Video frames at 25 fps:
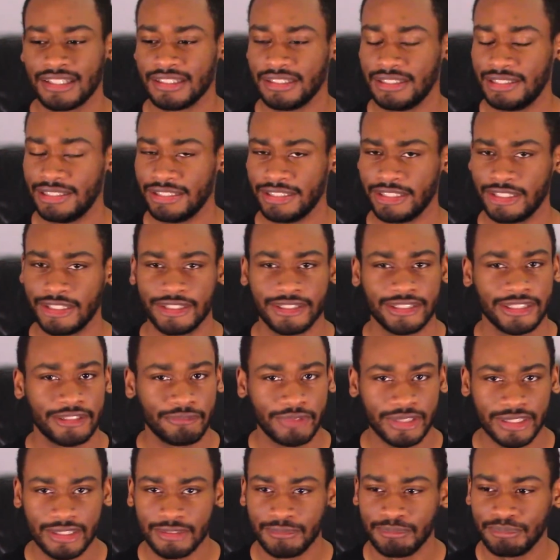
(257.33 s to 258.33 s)
dealing
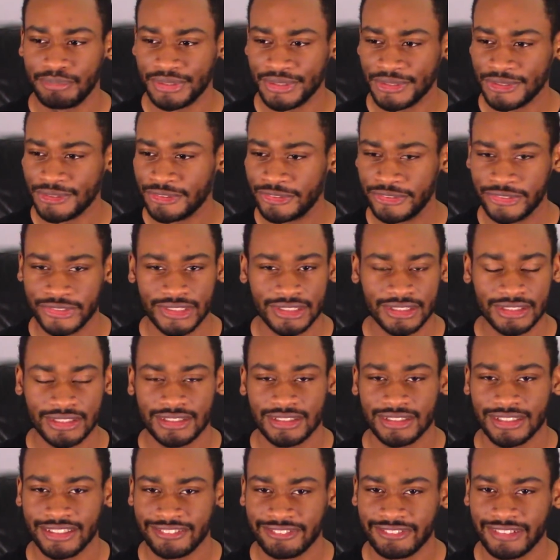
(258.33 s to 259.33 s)
with abuse and
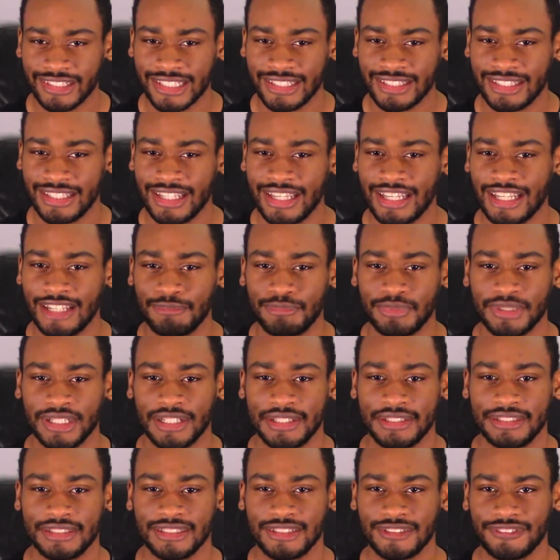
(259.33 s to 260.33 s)
stuff like that, but I
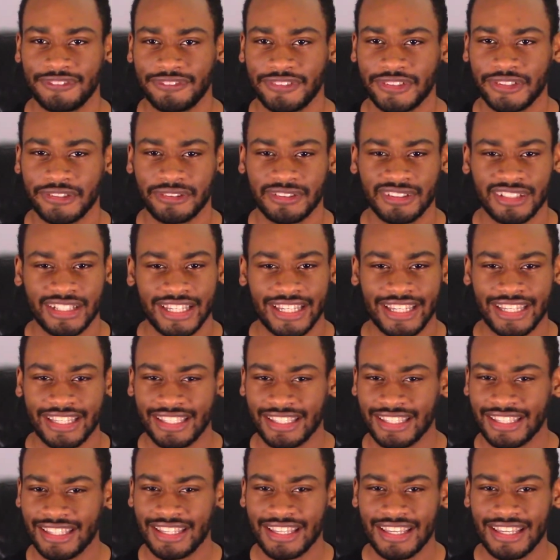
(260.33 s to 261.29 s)
just felt like